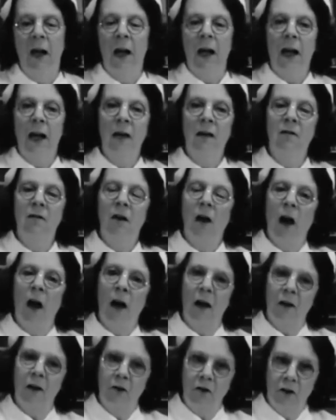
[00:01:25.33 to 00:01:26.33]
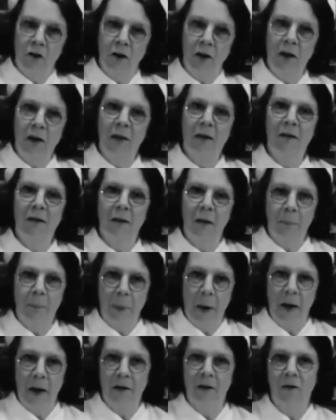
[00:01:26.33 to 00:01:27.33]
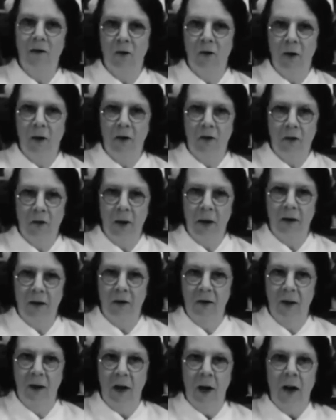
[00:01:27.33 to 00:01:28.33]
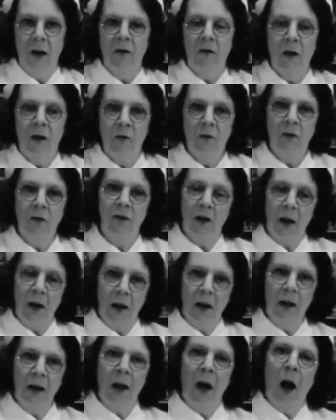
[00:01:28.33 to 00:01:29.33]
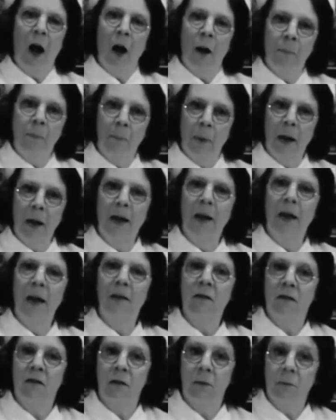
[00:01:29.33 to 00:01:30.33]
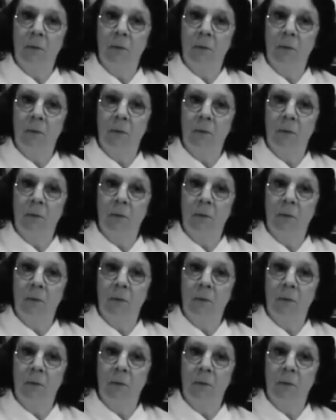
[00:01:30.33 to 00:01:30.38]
is a cheesy pastry treat. So today I'm making some